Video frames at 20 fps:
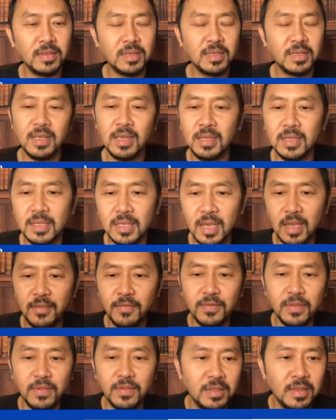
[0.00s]
Stay
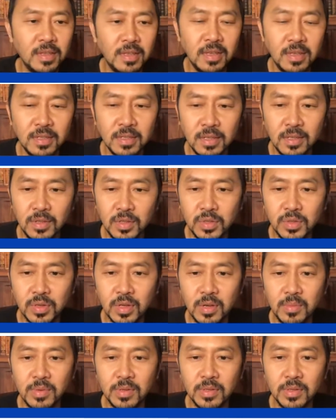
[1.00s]
safe. London is in
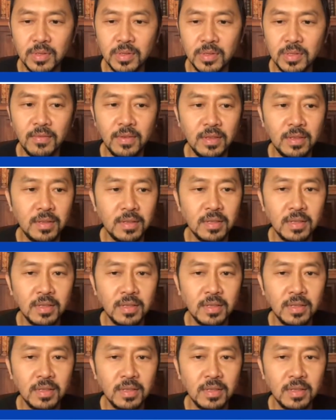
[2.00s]
trouble, David.